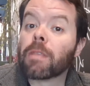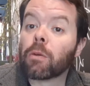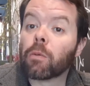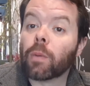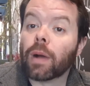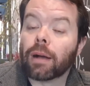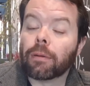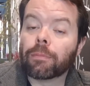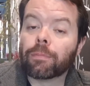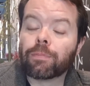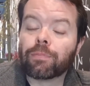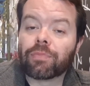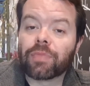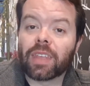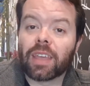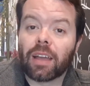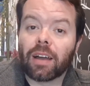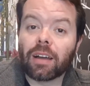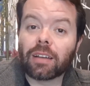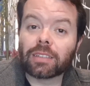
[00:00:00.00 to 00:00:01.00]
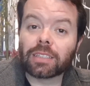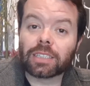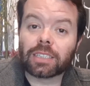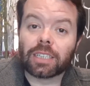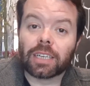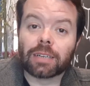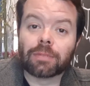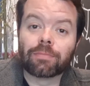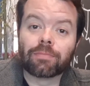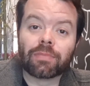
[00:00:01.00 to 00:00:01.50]
Well, the
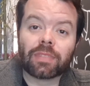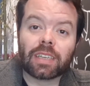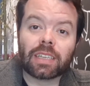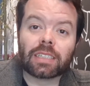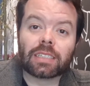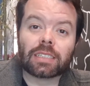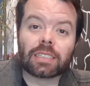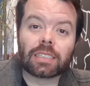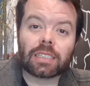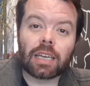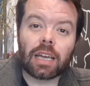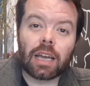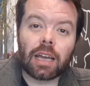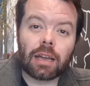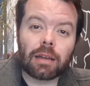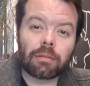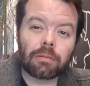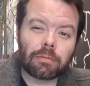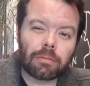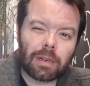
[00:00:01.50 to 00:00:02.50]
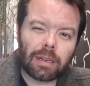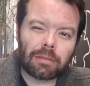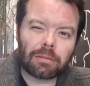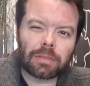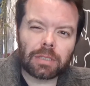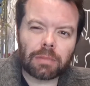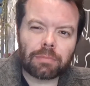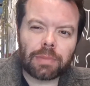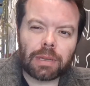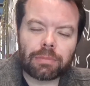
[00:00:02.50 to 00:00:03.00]
answer is,
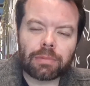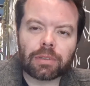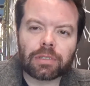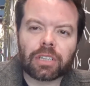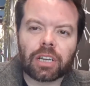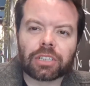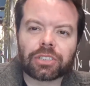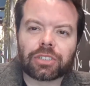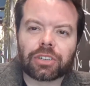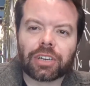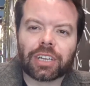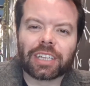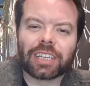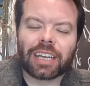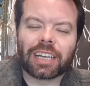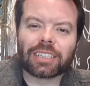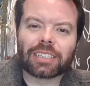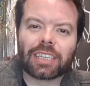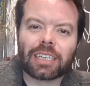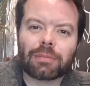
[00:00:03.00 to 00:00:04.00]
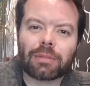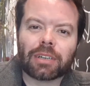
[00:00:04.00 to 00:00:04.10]
some people touched on it actually.